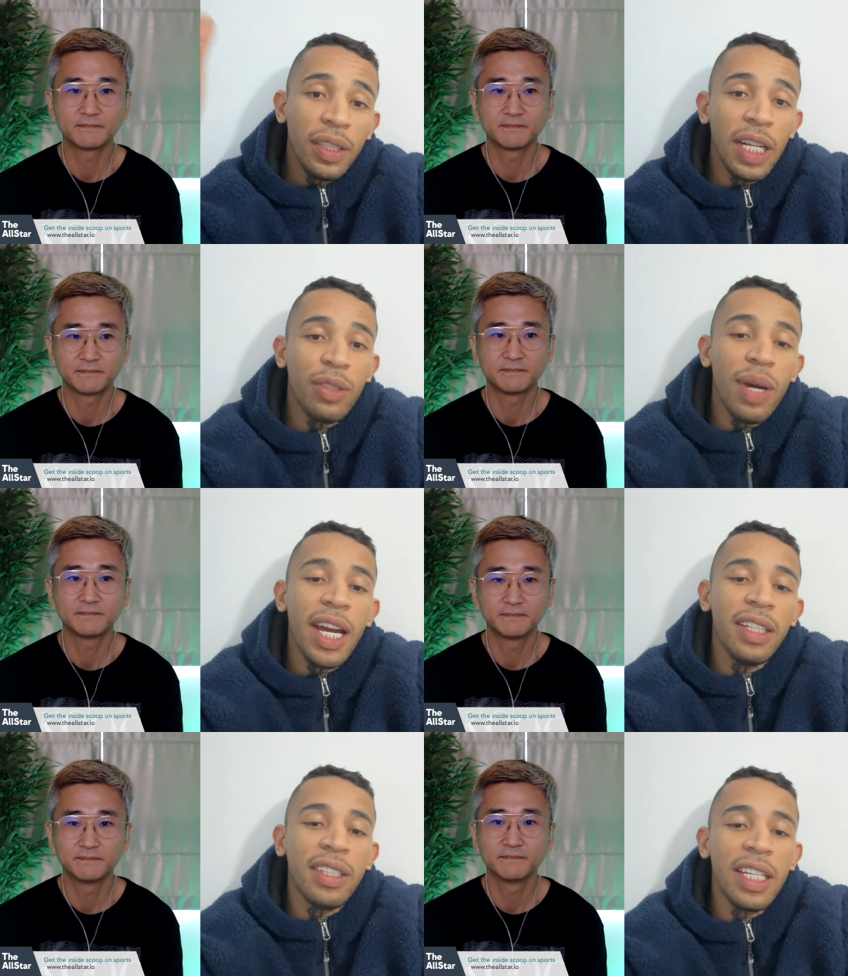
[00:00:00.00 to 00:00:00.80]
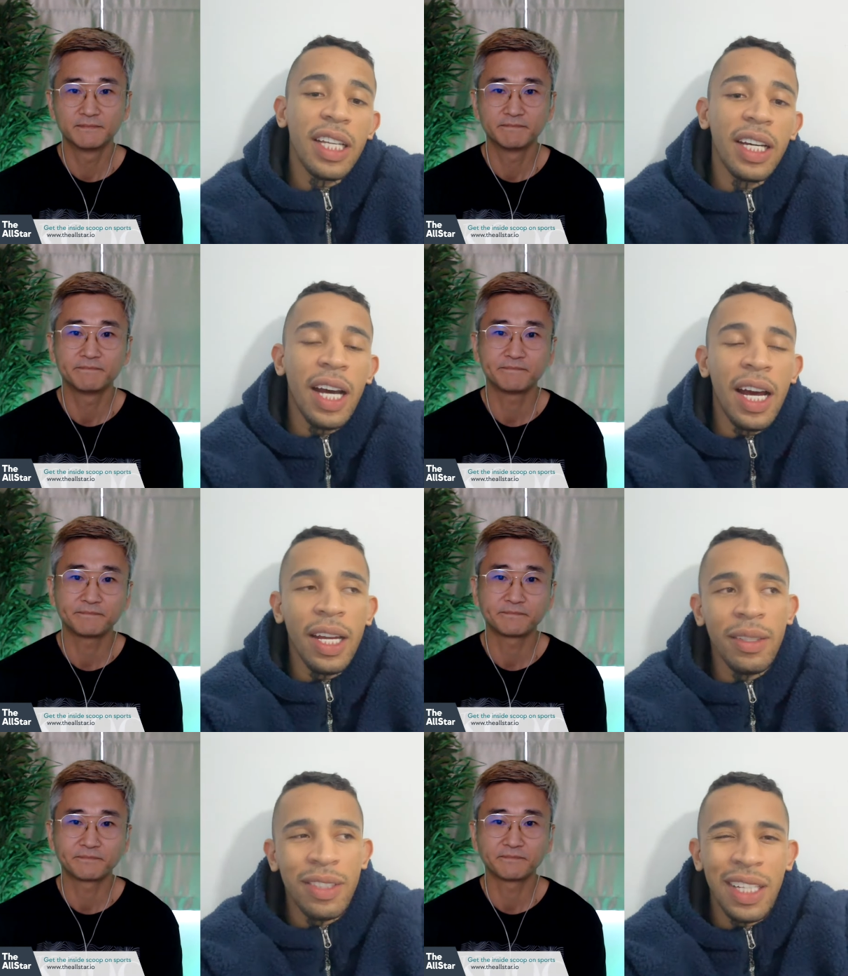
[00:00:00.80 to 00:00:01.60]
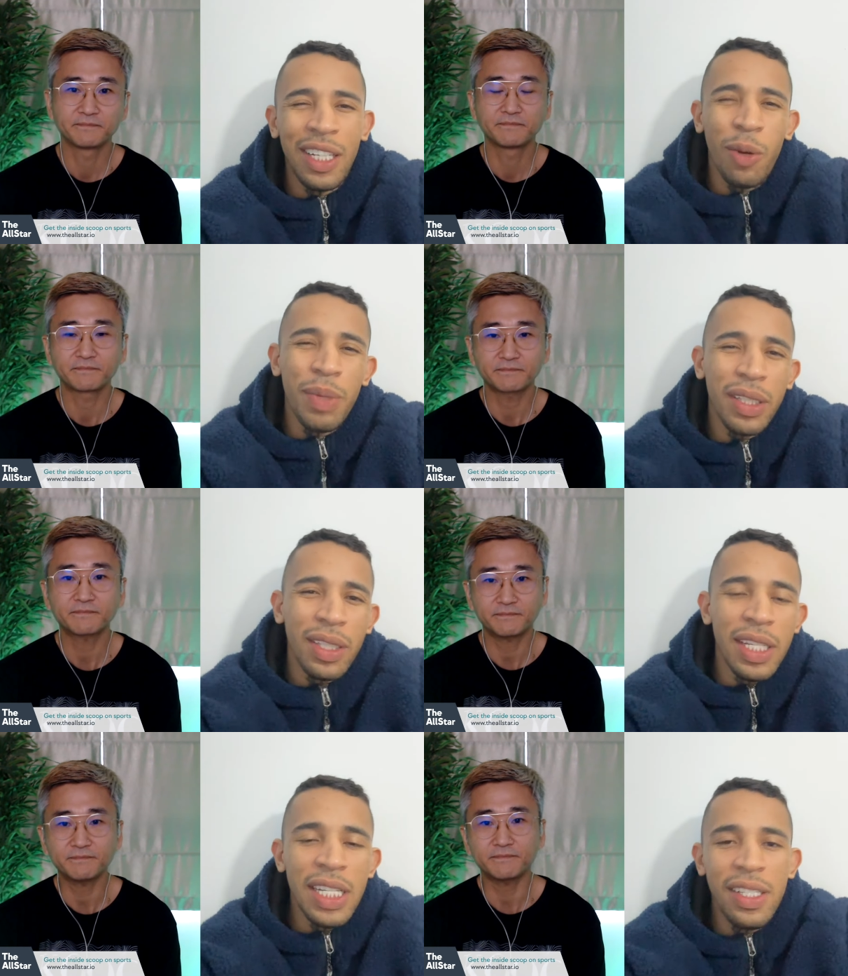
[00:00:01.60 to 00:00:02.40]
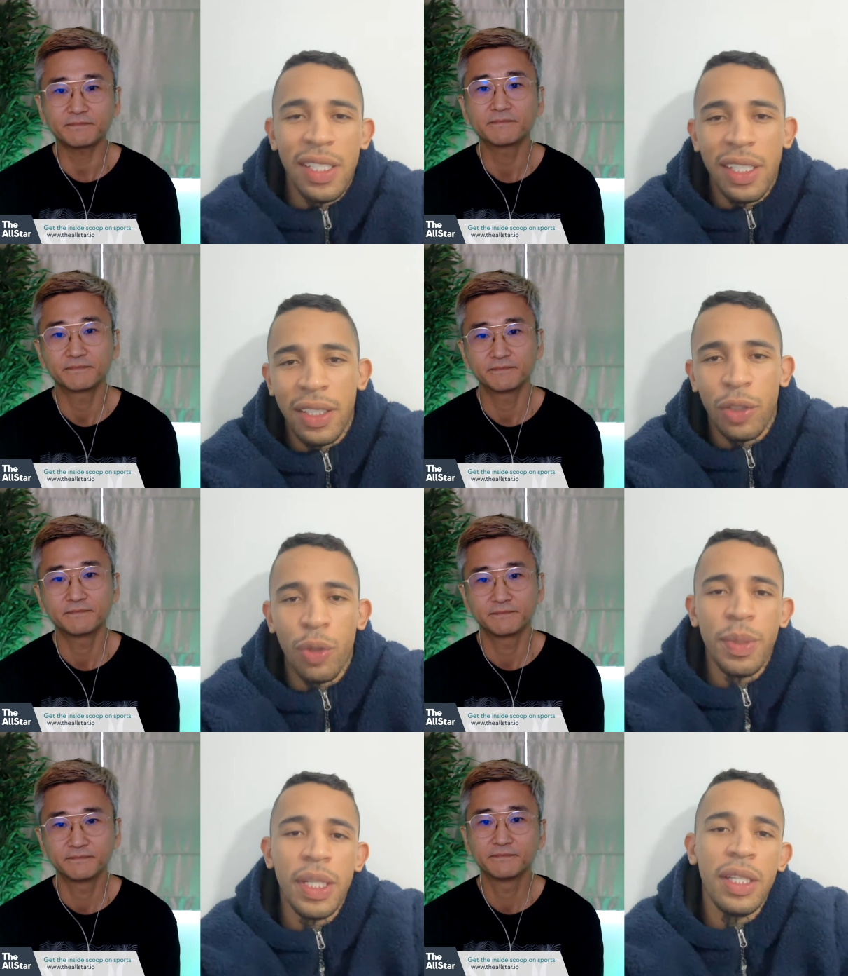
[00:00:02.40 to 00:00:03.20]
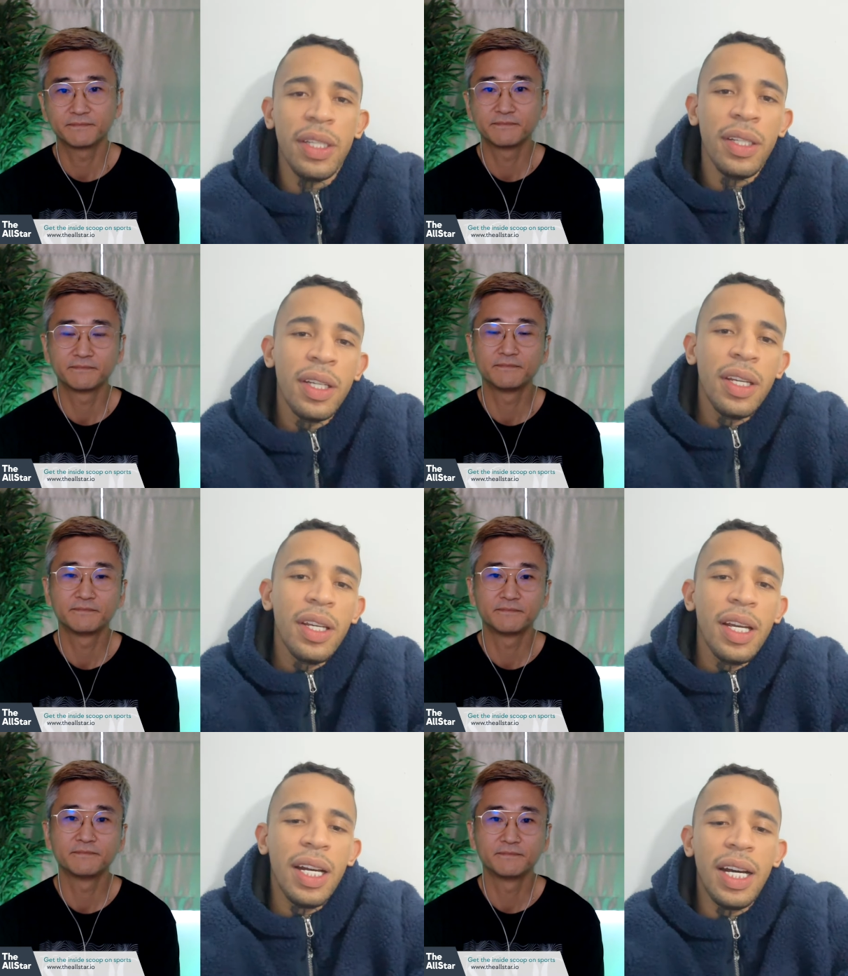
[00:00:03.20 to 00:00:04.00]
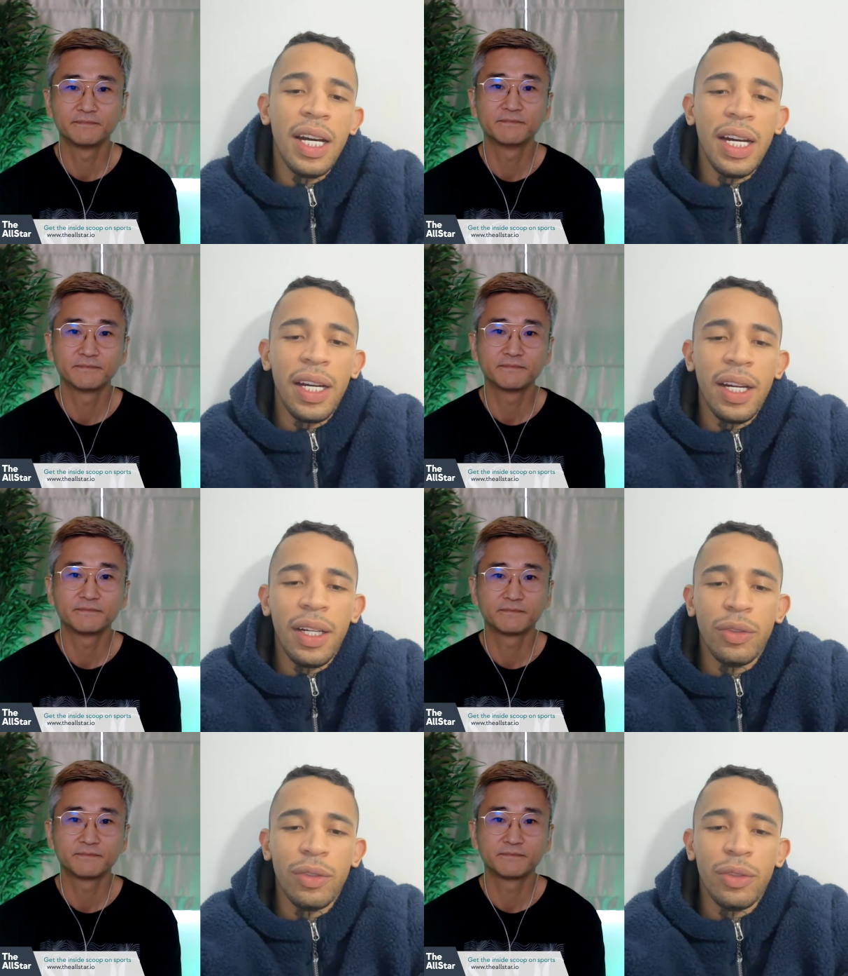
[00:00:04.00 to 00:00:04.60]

Speaker 1: That's why I think I, uh, I, uh, it's a little bit easier to me uh,